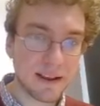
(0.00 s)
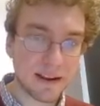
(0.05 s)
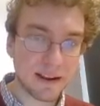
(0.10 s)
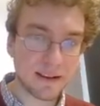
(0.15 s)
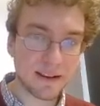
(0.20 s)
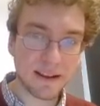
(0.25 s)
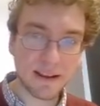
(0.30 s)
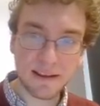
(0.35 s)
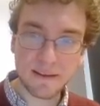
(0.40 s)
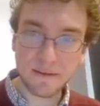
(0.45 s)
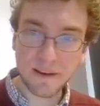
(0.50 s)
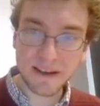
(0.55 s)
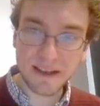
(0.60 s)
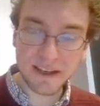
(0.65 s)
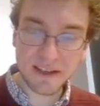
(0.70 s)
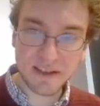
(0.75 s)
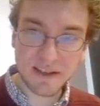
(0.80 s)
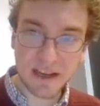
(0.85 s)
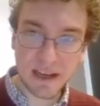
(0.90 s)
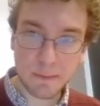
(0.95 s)
And if I
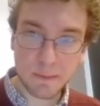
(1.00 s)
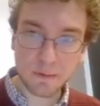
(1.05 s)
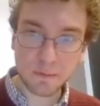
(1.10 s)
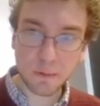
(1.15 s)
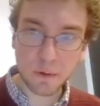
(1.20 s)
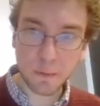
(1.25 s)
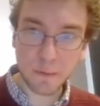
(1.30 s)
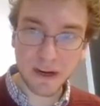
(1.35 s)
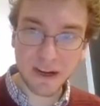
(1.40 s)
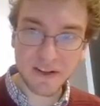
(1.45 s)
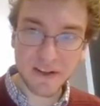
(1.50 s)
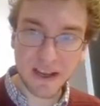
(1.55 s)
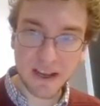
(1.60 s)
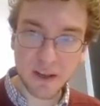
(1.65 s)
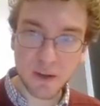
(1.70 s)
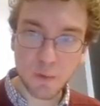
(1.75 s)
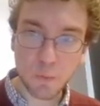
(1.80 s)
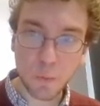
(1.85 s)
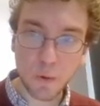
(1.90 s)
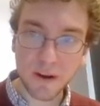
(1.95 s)
didn't say it before, when I say
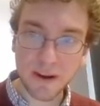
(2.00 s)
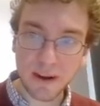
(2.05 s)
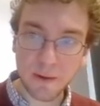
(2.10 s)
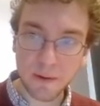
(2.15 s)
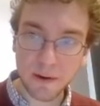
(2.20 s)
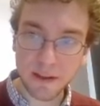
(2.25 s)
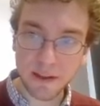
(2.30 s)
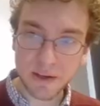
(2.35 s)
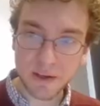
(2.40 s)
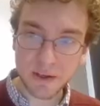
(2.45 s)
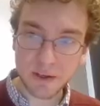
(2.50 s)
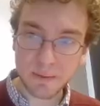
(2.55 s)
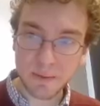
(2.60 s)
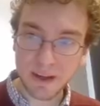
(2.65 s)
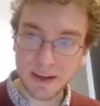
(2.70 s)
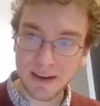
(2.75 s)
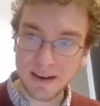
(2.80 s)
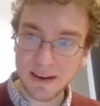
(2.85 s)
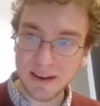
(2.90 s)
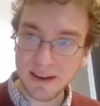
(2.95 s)
U1, I really just
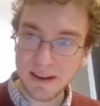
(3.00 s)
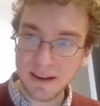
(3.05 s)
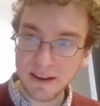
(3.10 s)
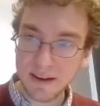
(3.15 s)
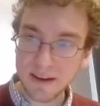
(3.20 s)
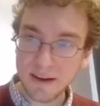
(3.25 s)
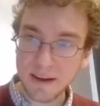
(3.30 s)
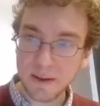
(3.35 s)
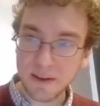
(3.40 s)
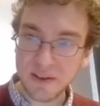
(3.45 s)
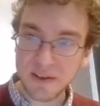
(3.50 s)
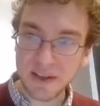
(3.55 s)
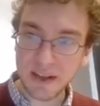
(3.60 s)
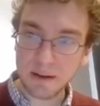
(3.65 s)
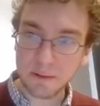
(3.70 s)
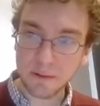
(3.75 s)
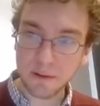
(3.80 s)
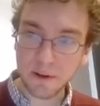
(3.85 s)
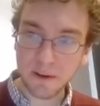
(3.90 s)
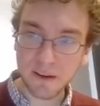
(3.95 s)
mean, the
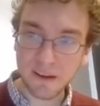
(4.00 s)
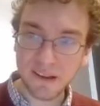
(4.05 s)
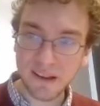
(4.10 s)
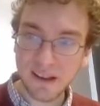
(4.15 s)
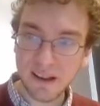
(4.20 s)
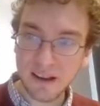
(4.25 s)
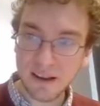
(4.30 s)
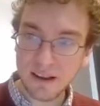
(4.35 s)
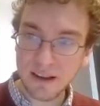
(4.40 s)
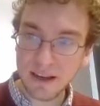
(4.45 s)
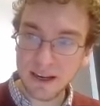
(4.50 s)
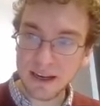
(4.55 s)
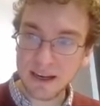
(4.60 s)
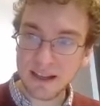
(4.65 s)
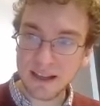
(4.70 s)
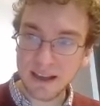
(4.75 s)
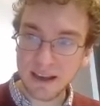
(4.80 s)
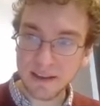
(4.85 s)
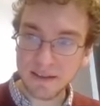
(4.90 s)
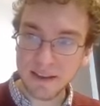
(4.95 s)
set of all e
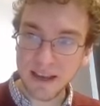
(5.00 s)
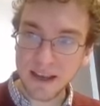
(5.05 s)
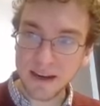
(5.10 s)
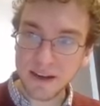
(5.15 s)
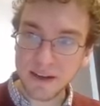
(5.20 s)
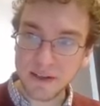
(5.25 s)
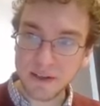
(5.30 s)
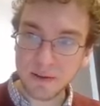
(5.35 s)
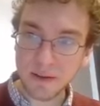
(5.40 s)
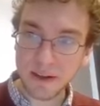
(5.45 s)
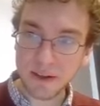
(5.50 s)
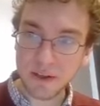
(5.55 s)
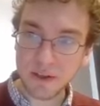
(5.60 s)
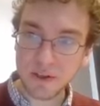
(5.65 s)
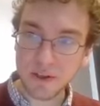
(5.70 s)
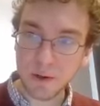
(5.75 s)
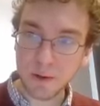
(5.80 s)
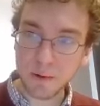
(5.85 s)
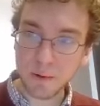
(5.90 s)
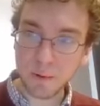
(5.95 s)
to the I thetas, right? The
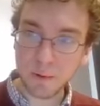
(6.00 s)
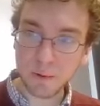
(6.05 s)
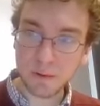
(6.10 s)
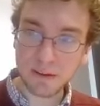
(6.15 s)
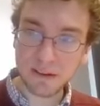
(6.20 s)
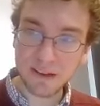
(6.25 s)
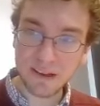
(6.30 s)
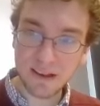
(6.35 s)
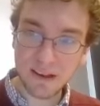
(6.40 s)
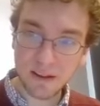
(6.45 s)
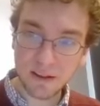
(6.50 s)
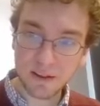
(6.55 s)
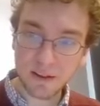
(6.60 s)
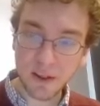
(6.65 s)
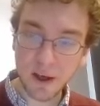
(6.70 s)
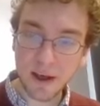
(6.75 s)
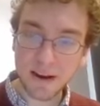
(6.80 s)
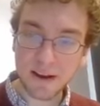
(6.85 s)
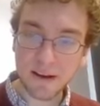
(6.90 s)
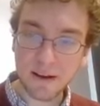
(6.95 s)
circle
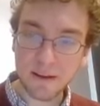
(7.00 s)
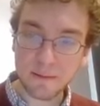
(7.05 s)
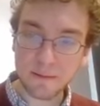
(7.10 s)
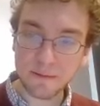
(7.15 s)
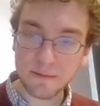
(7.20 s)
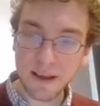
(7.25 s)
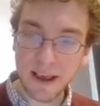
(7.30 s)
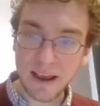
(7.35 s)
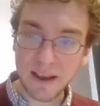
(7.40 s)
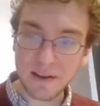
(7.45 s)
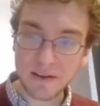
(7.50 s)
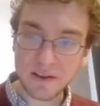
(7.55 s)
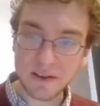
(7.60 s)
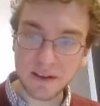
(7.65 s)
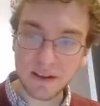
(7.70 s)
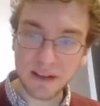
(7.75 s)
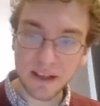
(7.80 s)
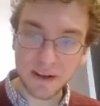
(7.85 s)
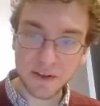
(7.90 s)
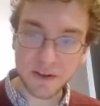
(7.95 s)
thought of as
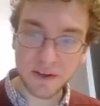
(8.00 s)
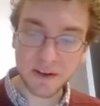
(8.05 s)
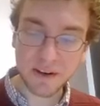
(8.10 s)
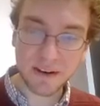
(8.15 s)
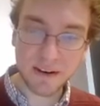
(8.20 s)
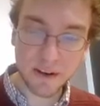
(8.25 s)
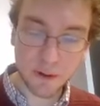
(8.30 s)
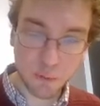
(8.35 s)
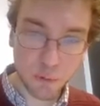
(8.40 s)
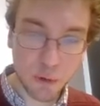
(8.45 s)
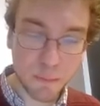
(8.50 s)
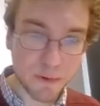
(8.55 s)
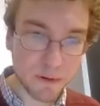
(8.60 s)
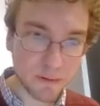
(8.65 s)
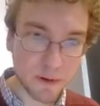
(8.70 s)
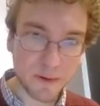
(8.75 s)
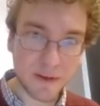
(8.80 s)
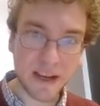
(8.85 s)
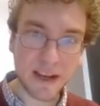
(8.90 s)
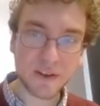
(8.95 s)
a group
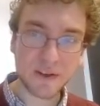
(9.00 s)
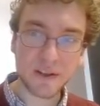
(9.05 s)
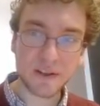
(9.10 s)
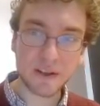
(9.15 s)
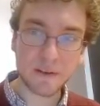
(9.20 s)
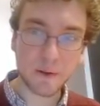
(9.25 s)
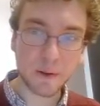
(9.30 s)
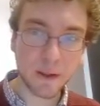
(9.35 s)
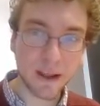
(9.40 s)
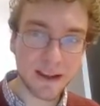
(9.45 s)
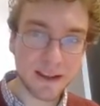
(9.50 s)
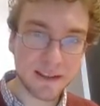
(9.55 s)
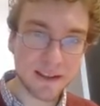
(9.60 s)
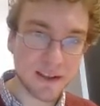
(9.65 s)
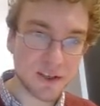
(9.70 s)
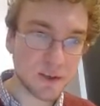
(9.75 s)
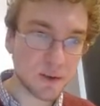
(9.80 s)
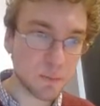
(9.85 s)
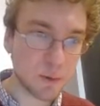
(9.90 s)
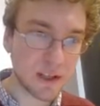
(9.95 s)
of rotations, if you like.
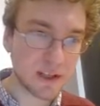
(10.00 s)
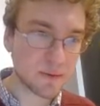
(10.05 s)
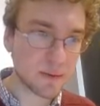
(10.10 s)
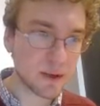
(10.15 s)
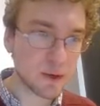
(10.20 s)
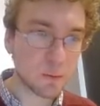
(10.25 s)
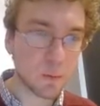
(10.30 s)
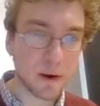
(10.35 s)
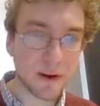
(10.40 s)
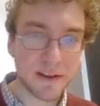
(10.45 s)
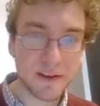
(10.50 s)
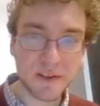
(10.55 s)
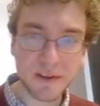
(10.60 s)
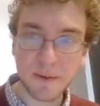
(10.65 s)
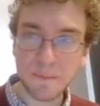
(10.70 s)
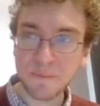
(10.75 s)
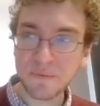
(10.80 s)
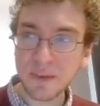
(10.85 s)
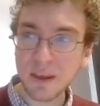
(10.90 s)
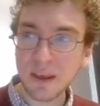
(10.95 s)
That's what U1 is.